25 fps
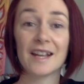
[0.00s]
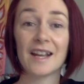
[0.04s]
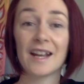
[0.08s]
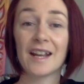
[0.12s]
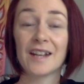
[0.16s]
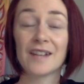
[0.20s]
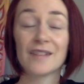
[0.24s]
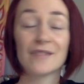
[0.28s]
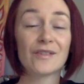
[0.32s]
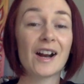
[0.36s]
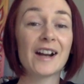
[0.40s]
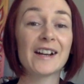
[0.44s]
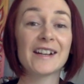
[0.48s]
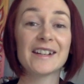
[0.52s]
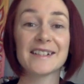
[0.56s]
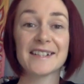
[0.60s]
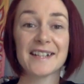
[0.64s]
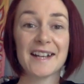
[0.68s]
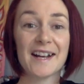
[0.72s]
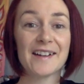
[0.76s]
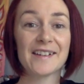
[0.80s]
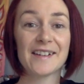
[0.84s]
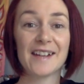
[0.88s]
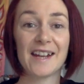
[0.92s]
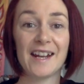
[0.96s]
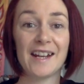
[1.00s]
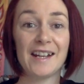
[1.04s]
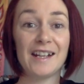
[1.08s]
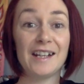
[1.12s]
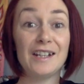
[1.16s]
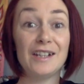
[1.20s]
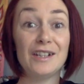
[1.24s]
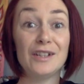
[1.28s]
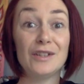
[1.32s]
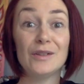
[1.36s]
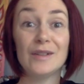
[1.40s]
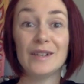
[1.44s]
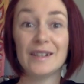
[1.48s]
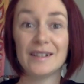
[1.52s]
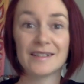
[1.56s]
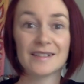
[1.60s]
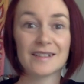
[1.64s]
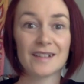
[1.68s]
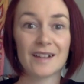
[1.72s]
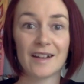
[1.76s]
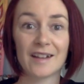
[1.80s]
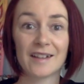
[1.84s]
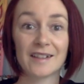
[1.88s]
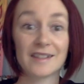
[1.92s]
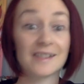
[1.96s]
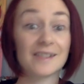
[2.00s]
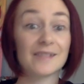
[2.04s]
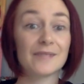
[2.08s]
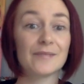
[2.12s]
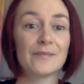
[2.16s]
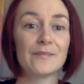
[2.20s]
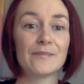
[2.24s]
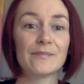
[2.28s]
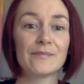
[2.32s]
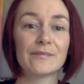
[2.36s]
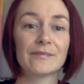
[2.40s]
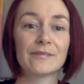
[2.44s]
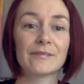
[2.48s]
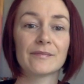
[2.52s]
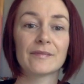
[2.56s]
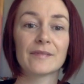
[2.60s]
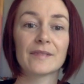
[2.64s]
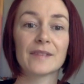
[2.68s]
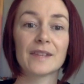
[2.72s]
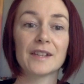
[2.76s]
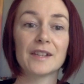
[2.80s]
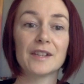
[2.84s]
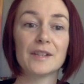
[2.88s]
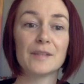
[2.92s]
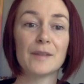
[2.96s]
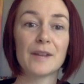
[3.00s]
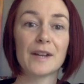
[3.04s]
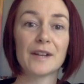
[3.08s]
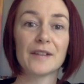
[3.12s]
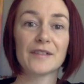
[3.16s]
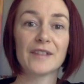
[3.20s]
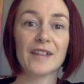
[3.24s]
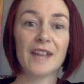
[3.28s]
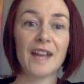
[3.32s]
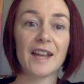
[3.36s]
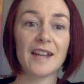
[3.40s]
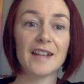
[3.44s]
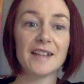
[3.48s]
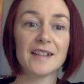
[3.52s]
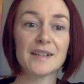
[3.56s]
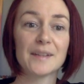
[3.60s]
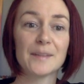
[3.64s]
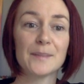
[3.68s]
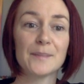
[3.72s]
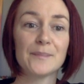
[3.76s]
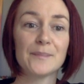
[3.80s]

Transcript: and writing down any new insights that you might have gained.